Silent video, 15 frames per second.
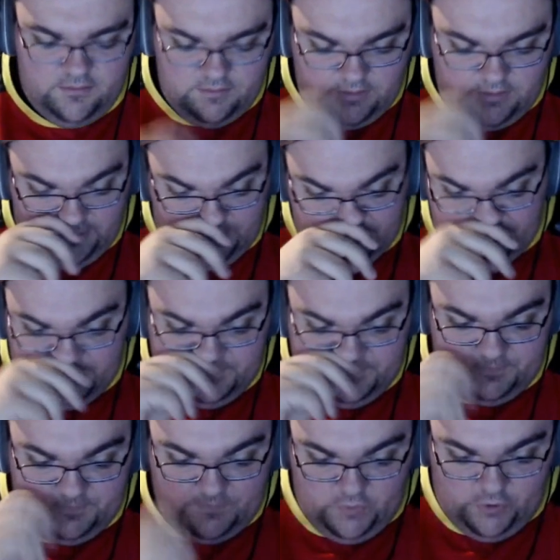You
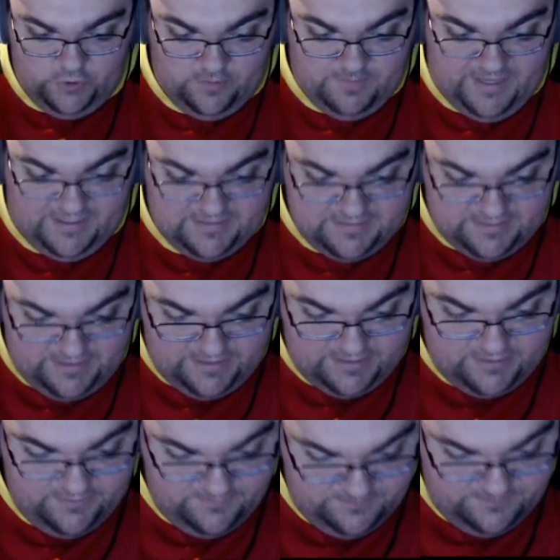go to the backside,